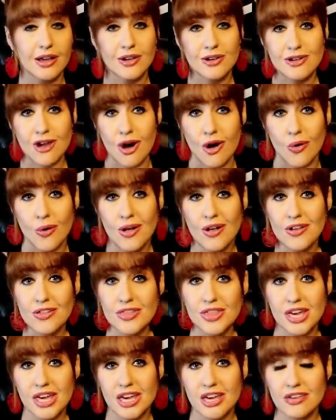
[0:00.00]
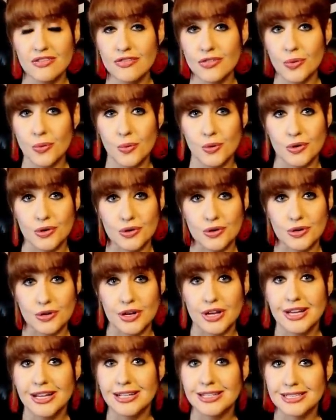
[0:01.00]
No, they've
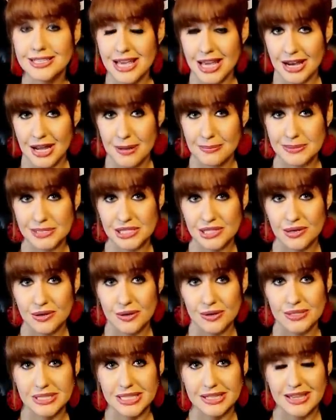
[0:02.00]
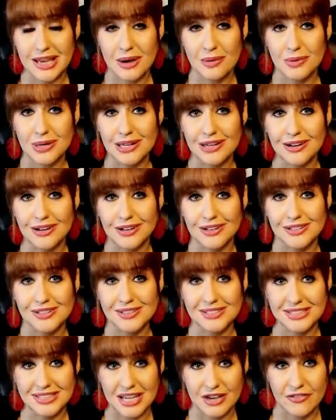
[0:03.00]
ordered ten episodes that we are
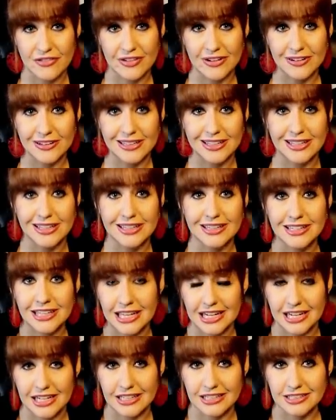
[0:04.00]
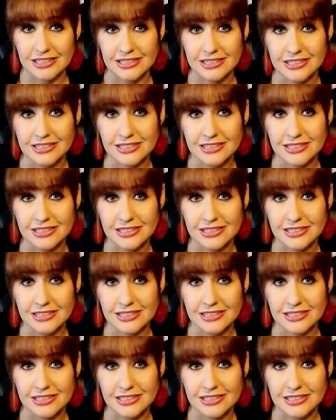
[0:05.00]
definitely getting.